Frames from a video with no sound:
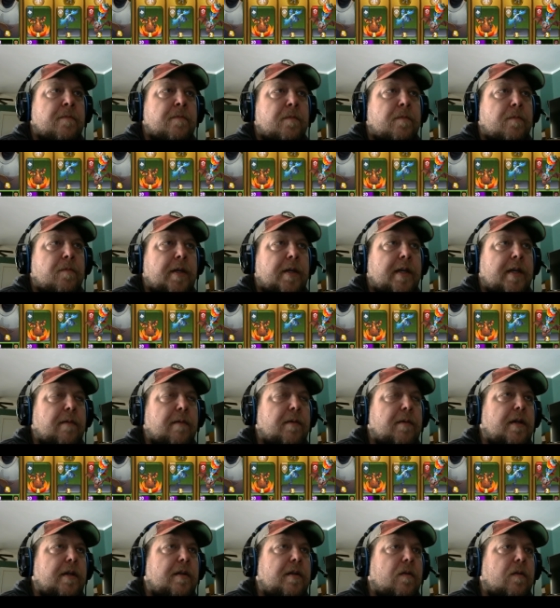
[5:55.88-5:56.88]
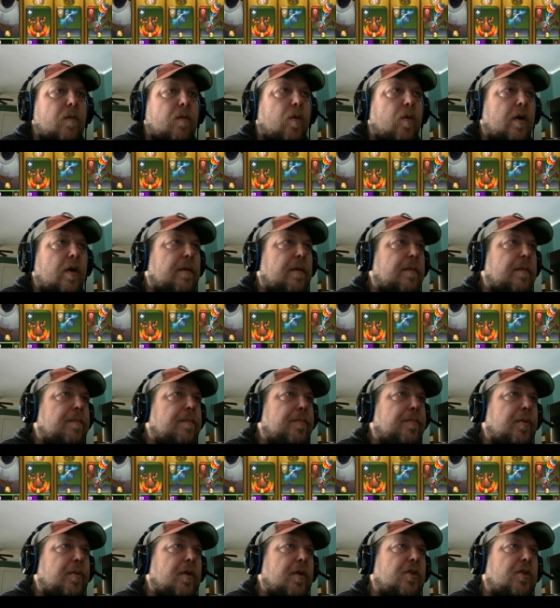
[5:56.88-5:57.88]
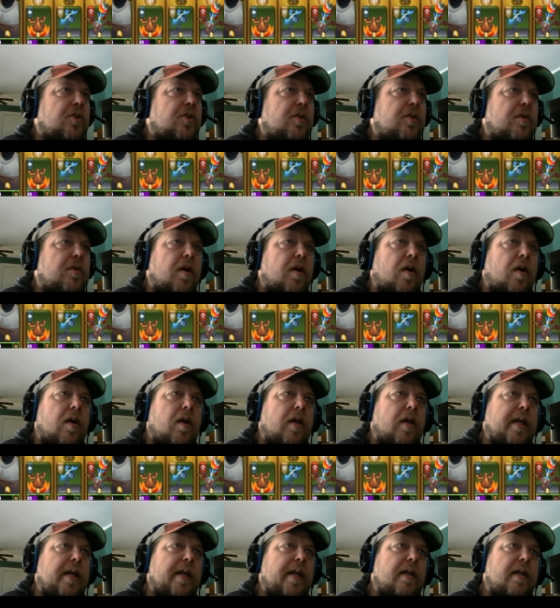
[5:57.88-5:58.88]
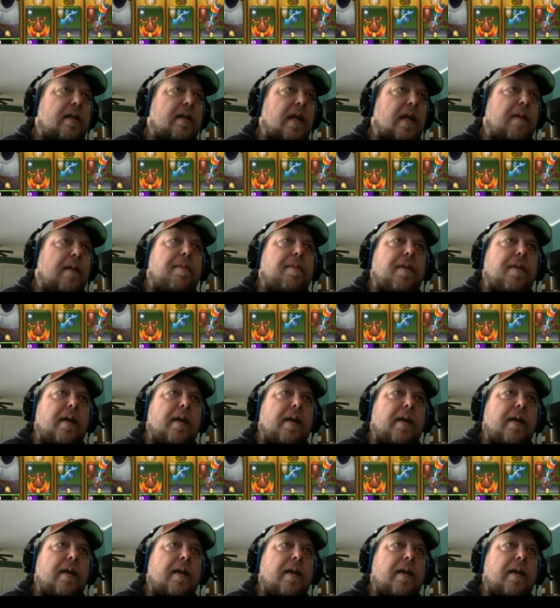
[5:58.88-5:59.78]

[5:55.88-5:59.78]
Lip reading: We can't really do a one push all in type thing